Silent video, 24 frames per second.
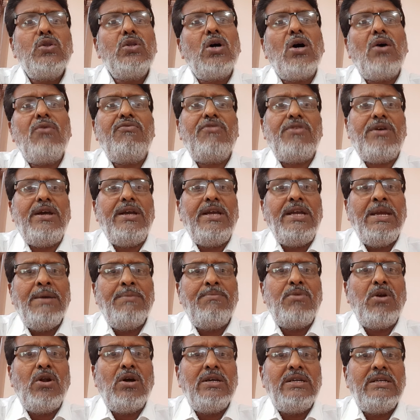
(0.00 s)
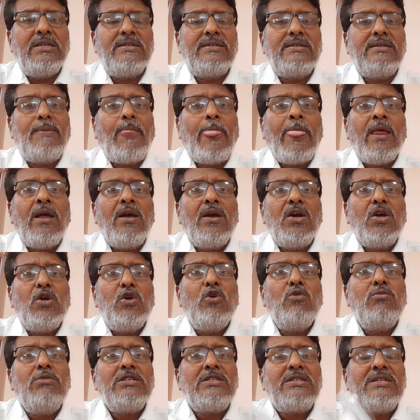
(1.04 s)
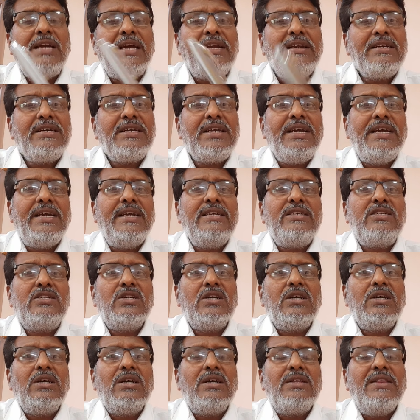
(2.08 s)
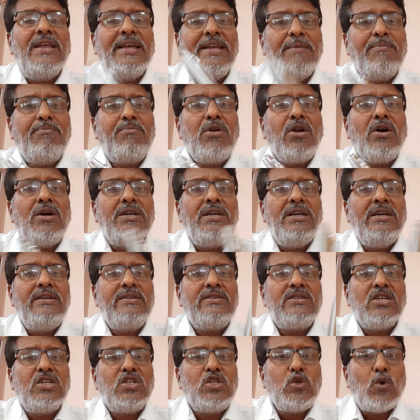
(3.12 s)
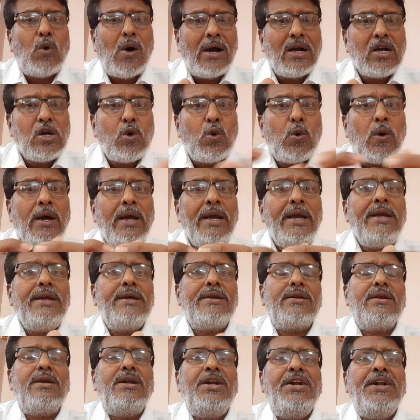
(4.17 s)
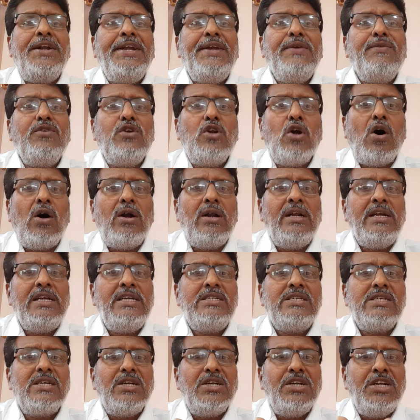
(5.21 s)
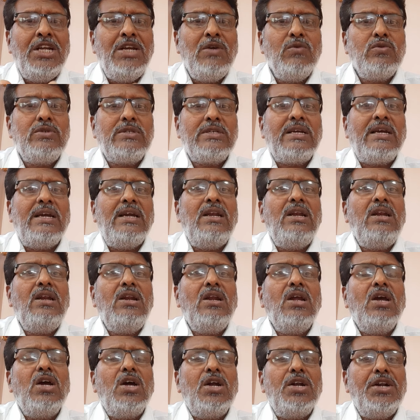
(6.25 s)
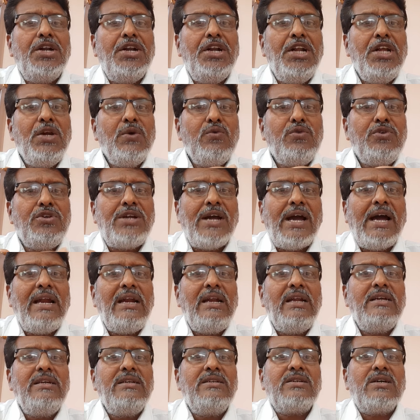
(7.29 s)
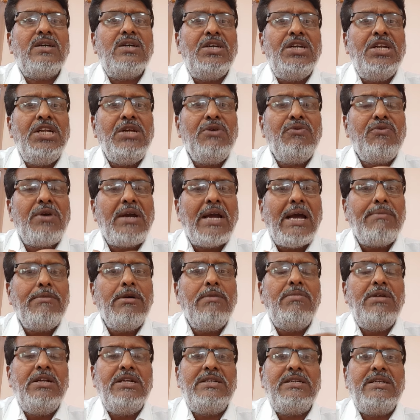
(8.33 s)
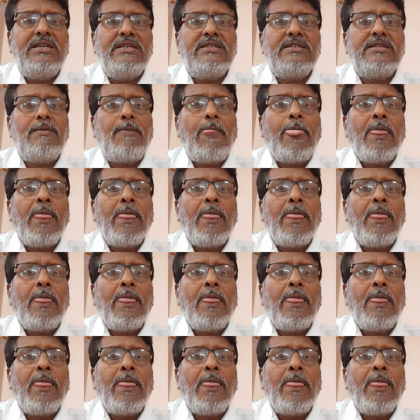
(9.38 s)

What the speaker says: of employees. You must encourage the employees to acquire new knowledge, new skill, new talent, new capabilities,